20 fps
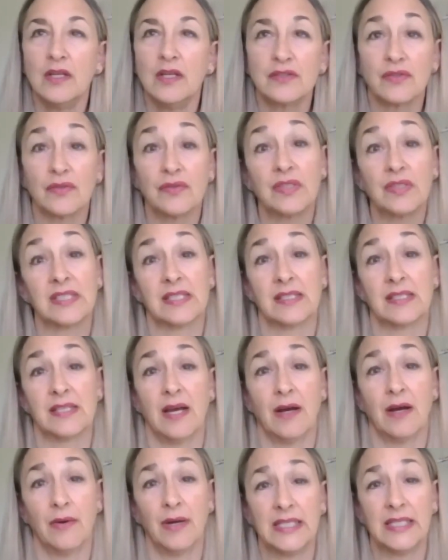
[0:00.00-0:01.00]
So this is
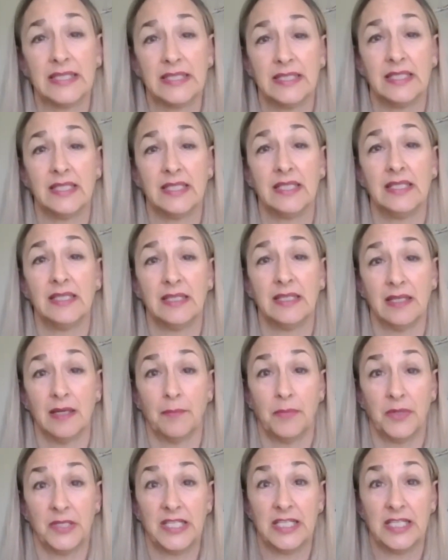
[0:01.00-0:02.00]
how I see
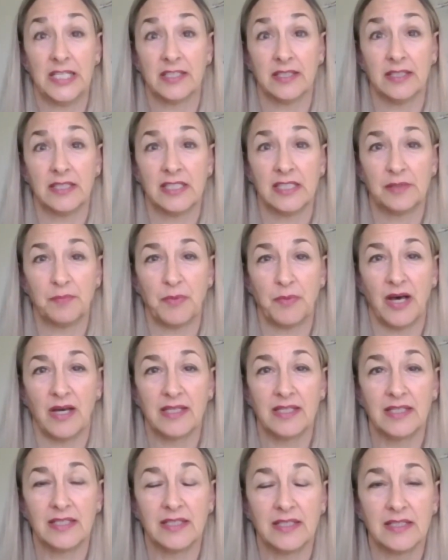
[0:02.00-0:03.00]
potentially his
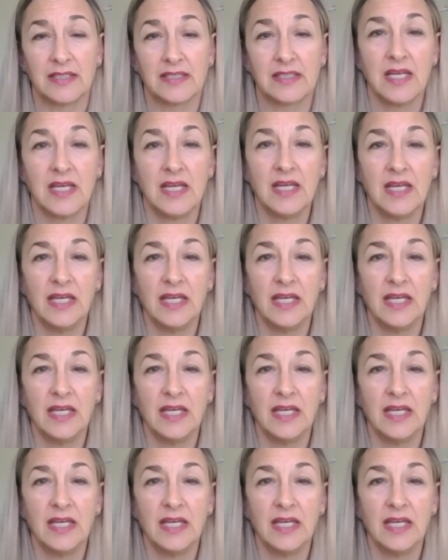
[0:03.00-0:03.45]
body is.